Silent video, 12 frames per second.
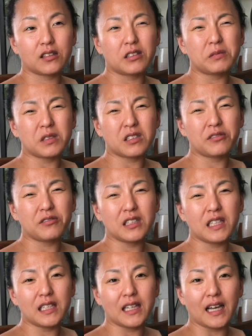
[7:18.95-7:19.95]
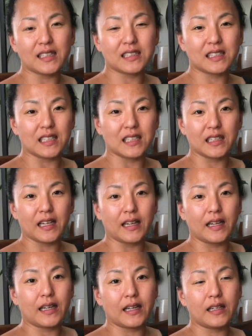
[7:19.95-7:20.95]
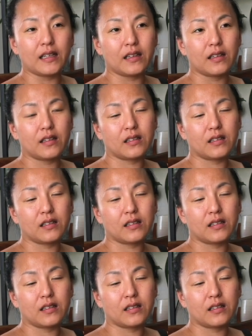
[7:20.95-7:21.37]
thrips are really nasty, and